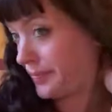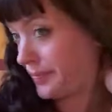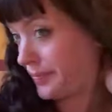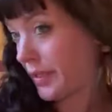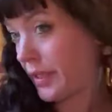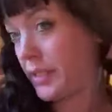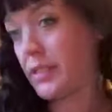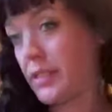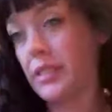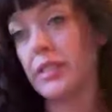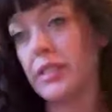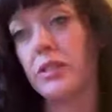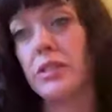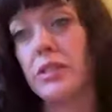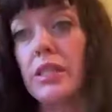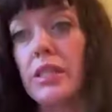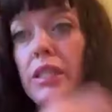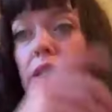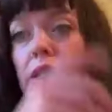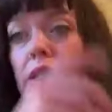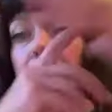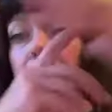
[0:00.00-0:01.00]
I still
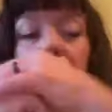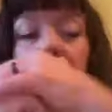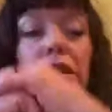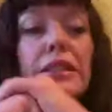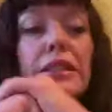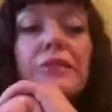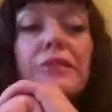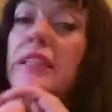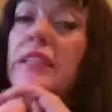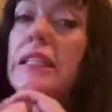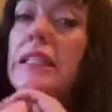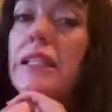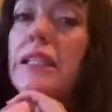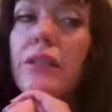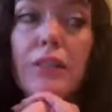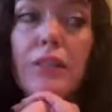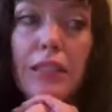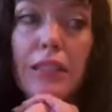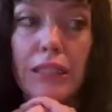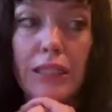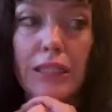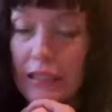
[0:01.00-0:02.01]
see it in
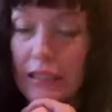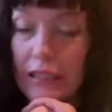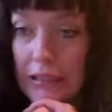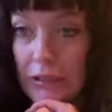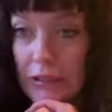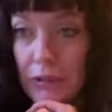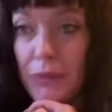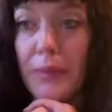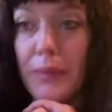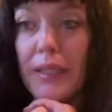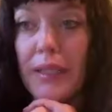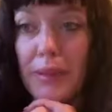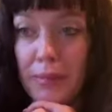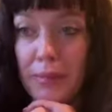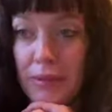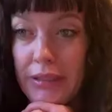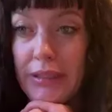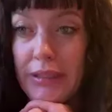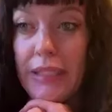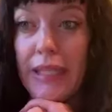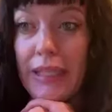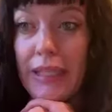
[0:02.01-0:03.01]
videos on the interweb
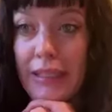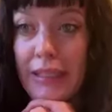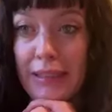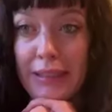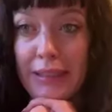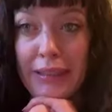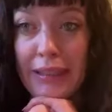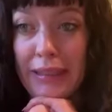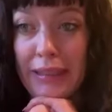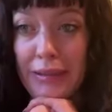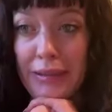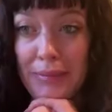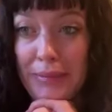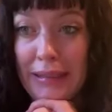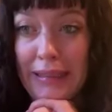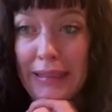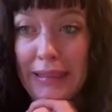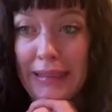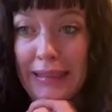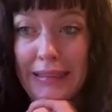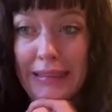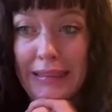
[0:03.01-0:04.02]
today, and I'm
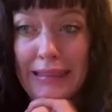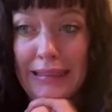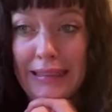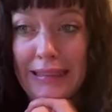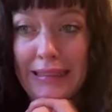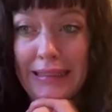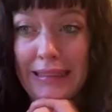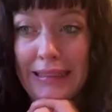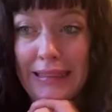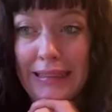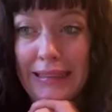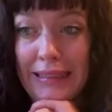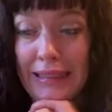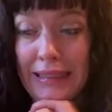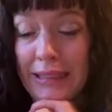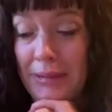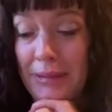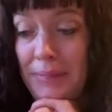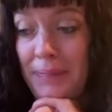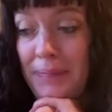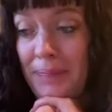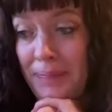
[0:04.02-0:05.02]
like, oh,
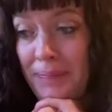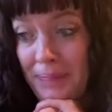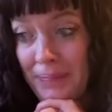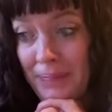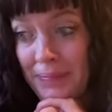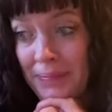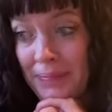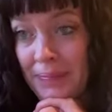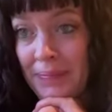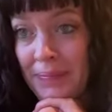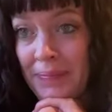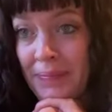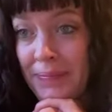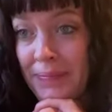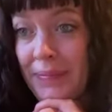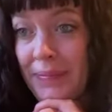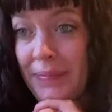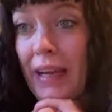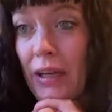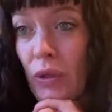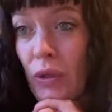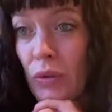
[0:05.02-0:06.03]

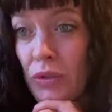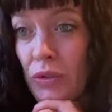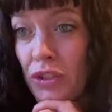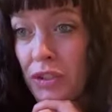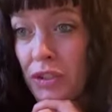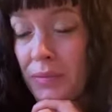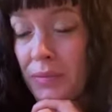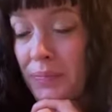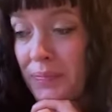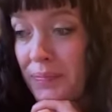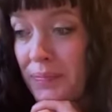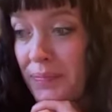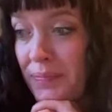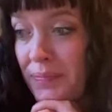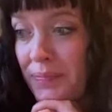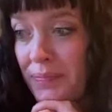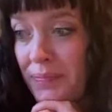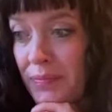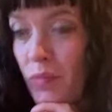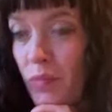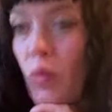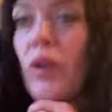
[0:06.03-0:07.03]
ouch.
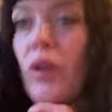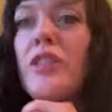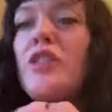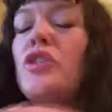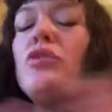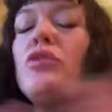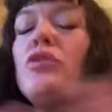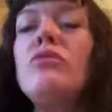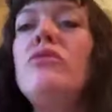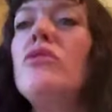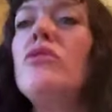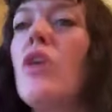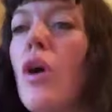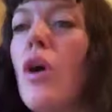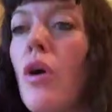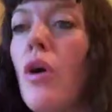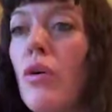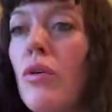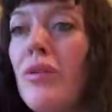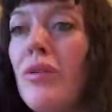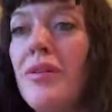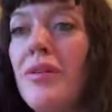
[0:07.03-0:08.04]
Once
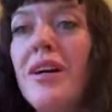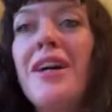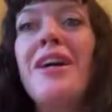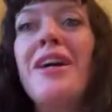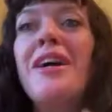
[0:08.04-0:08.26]
you